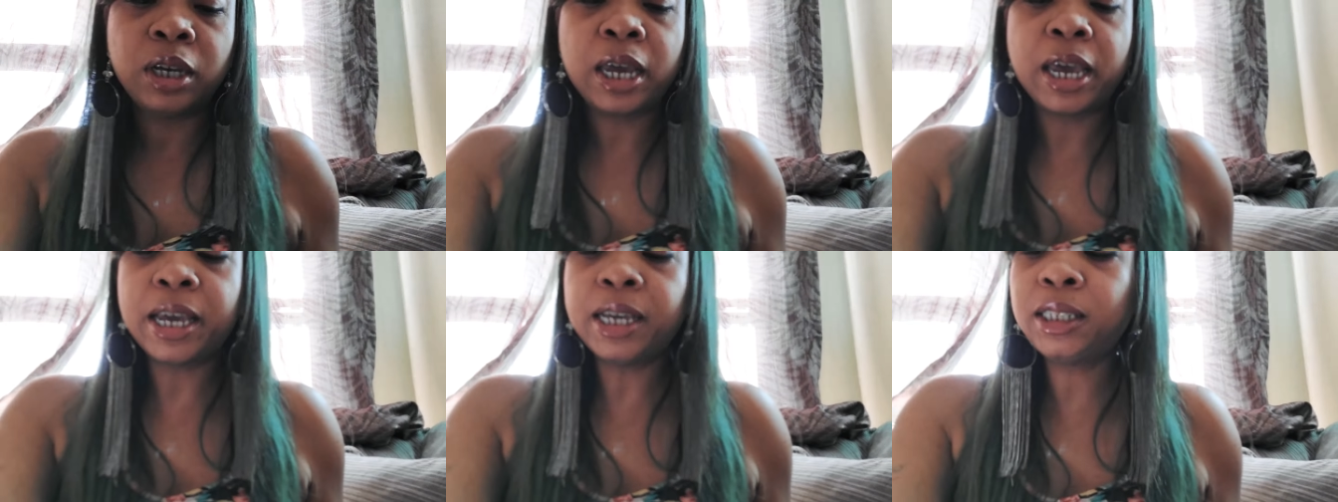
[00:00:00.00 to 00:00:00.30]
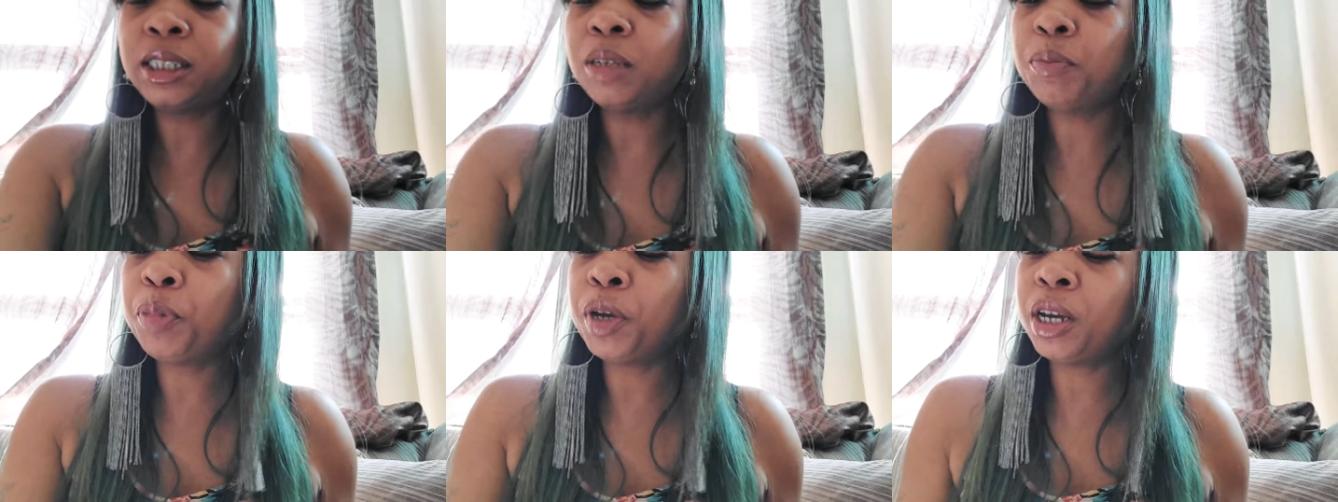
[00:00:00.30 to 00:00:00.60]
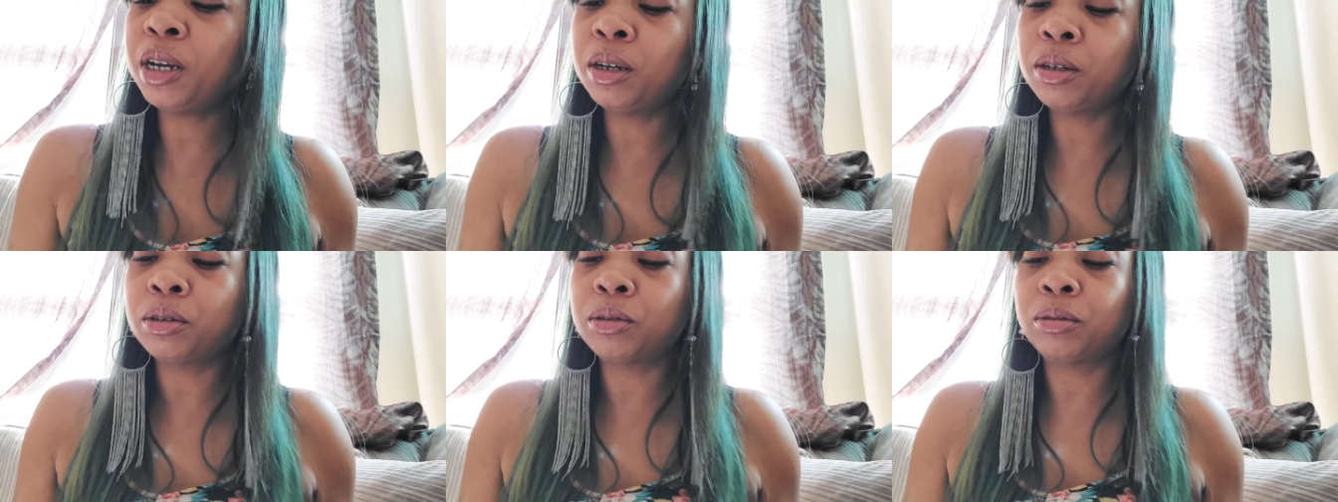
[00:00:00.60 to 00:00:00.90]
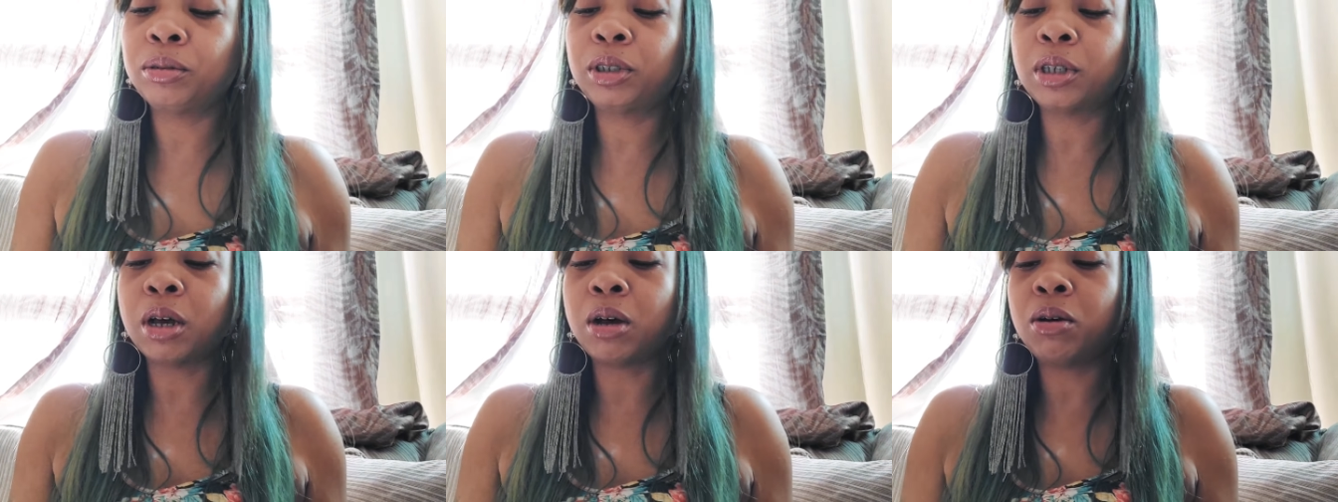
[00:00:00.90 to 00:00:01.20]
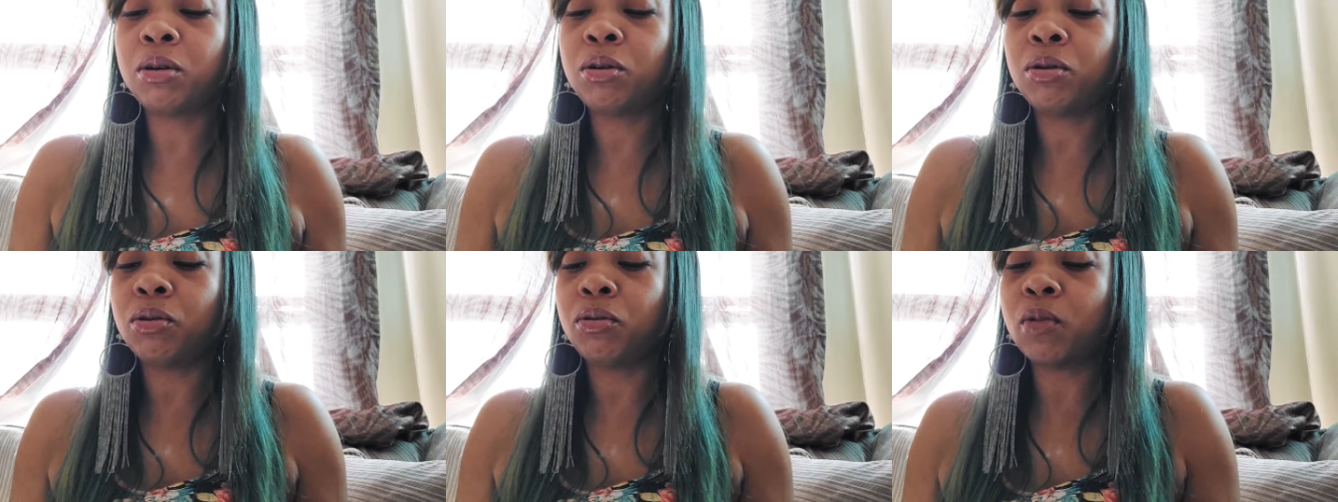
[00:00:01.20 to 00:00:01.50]
Ace of Pentacles.
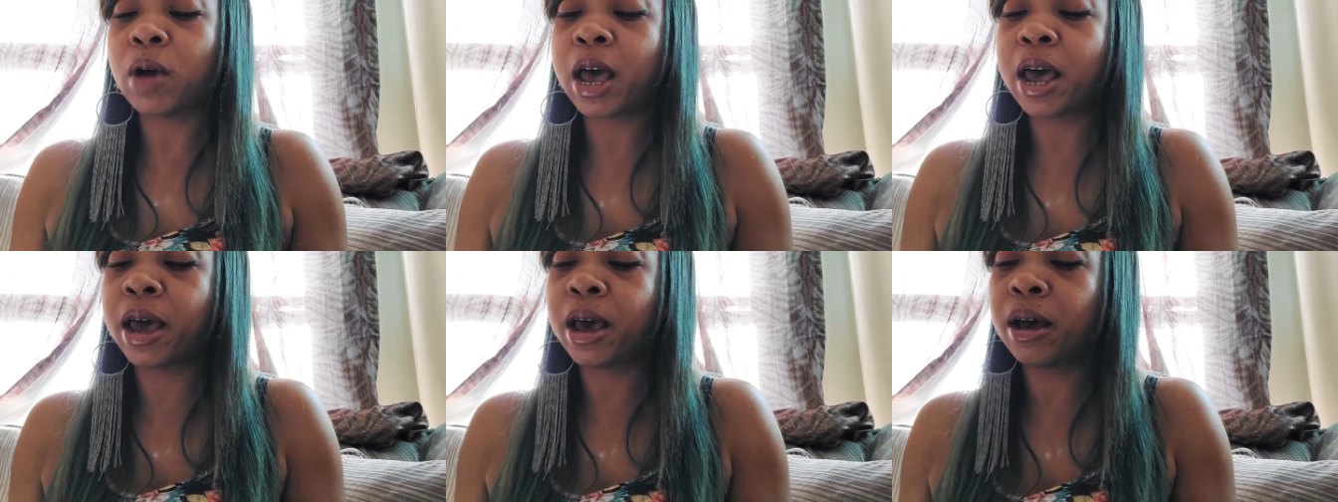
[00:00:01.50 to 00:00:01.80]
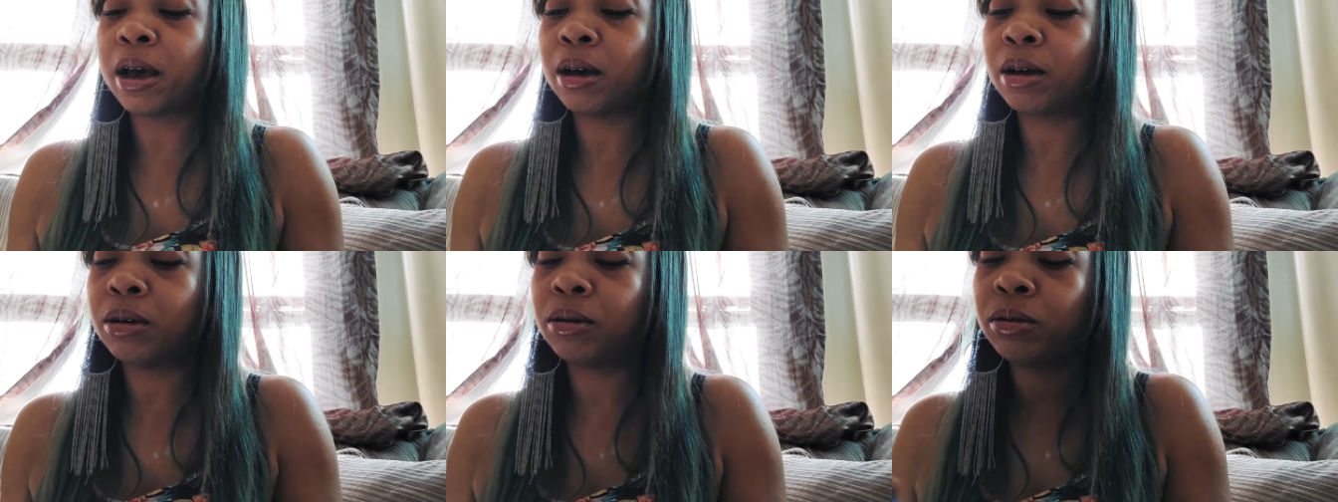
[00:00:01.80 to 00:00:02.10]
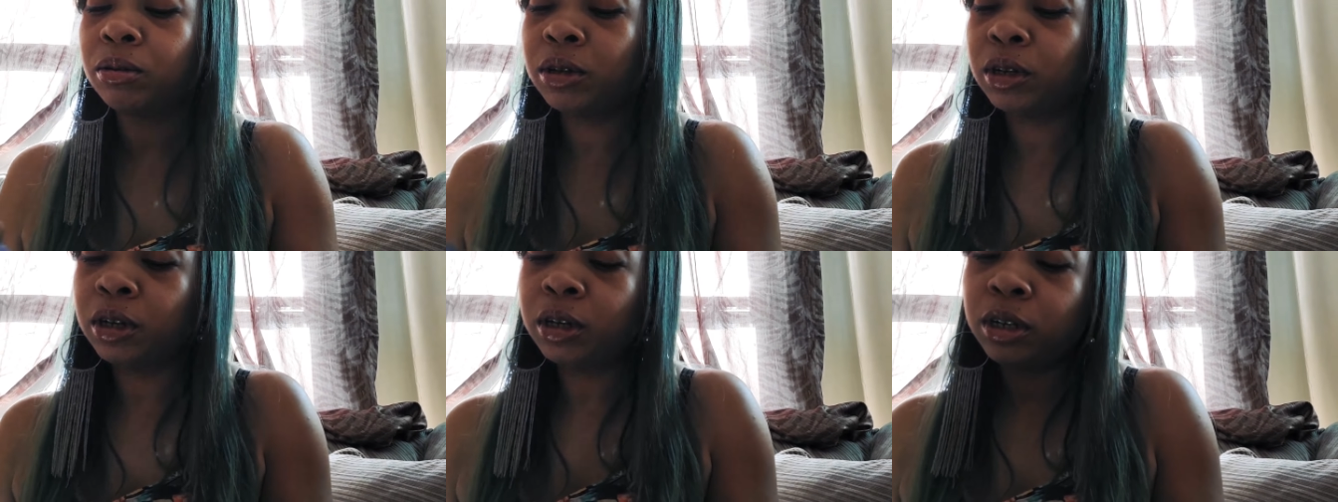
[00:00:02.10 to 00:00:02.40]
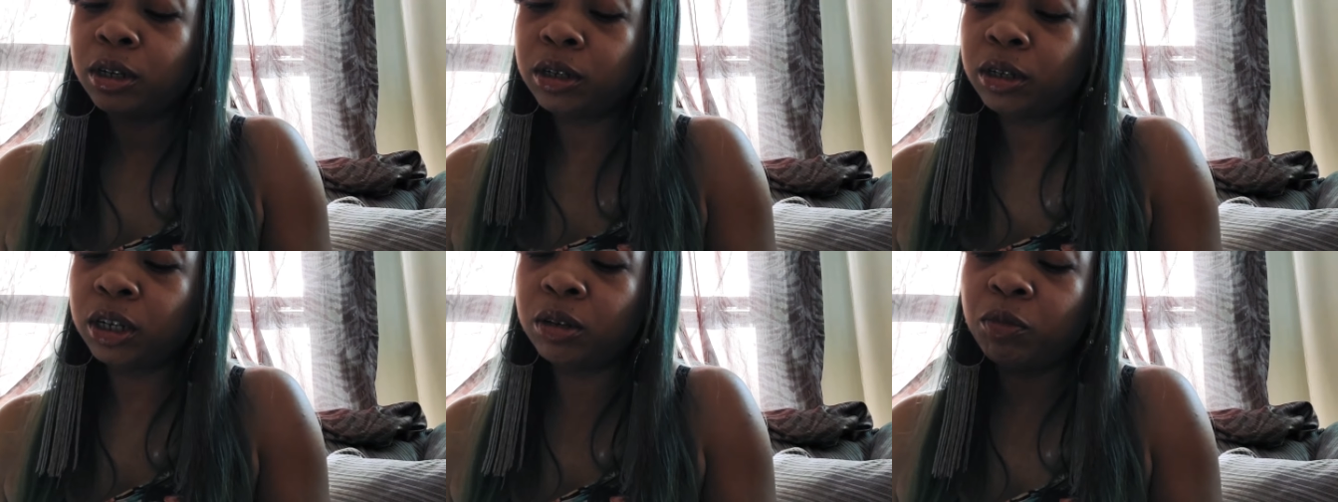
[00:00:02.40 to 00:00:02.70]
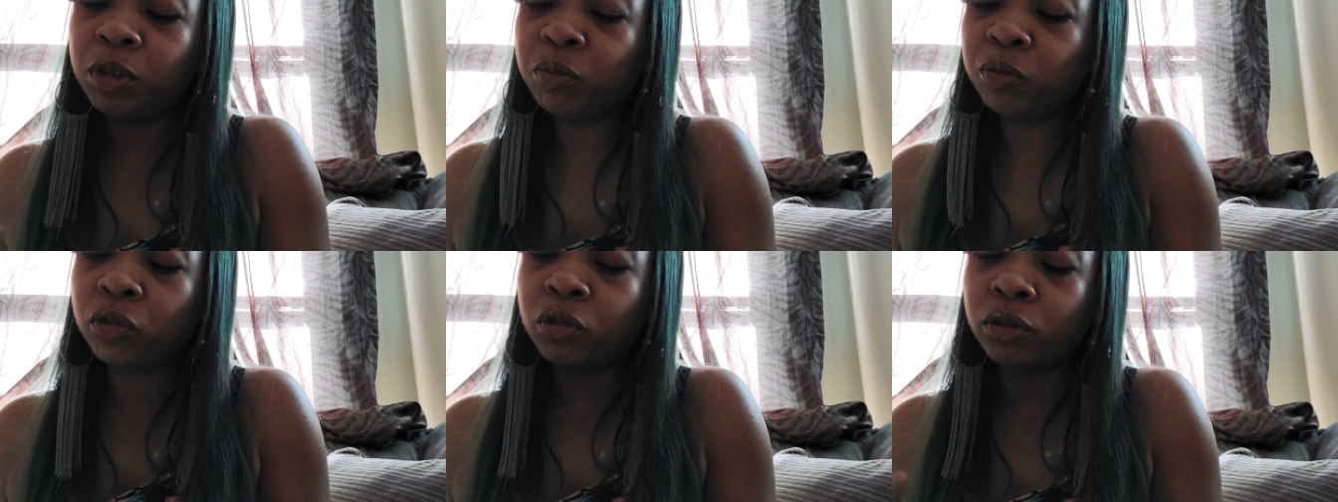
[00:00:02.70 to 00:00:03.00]
Oh, wow. Give
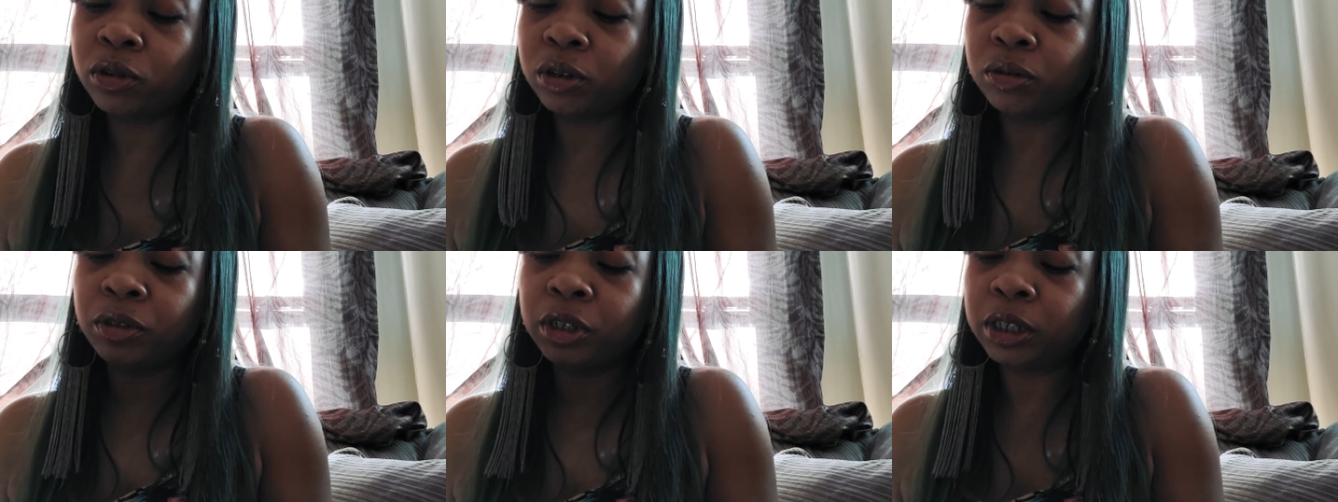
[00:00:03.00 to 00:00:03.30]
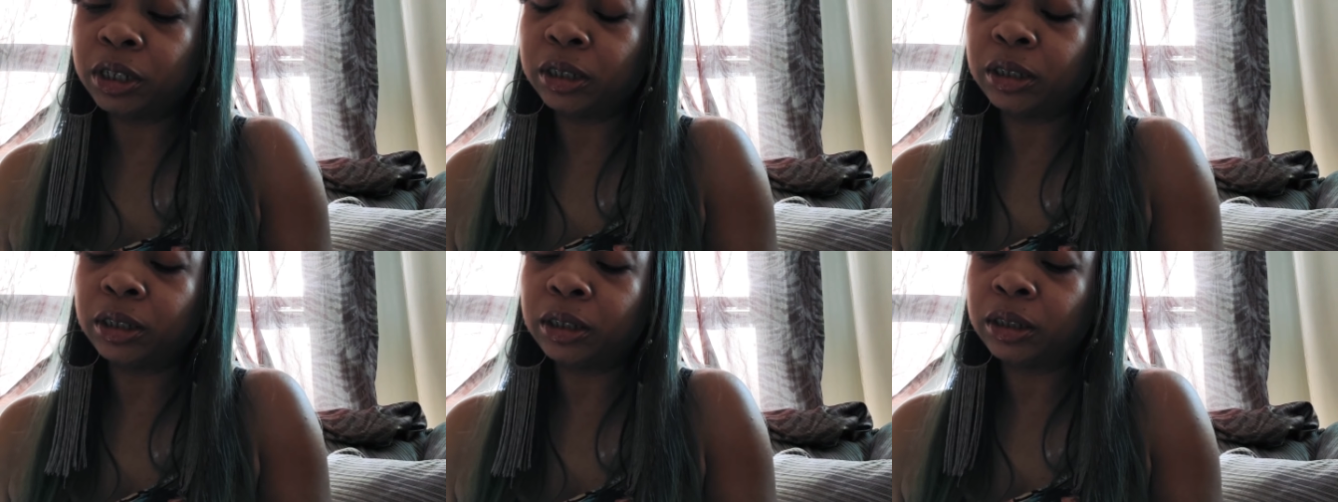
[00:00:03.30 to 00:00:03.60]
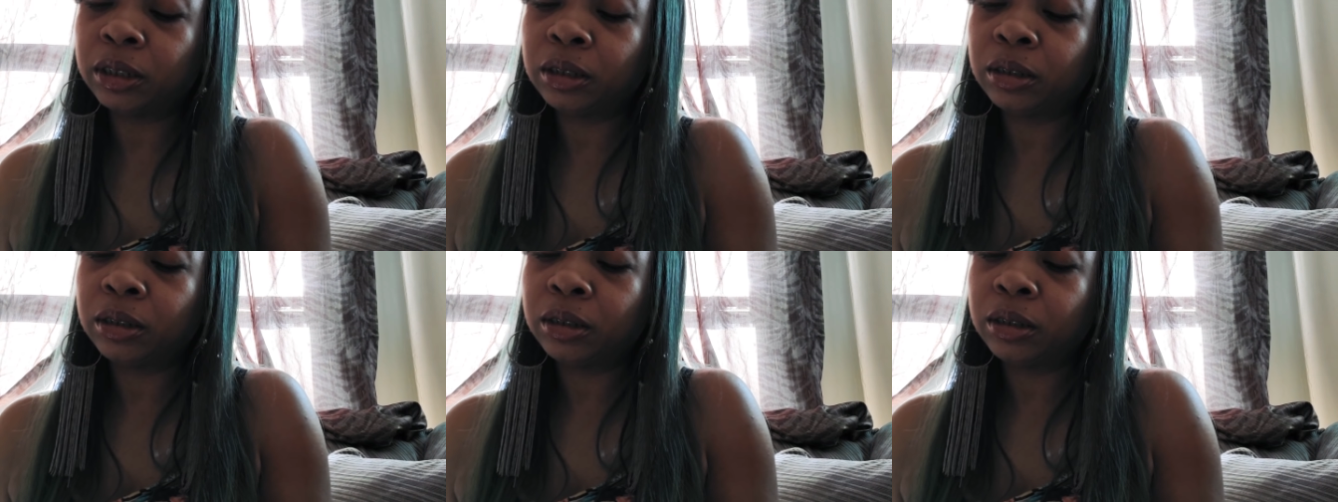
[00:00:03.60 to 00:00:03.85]
me more on this.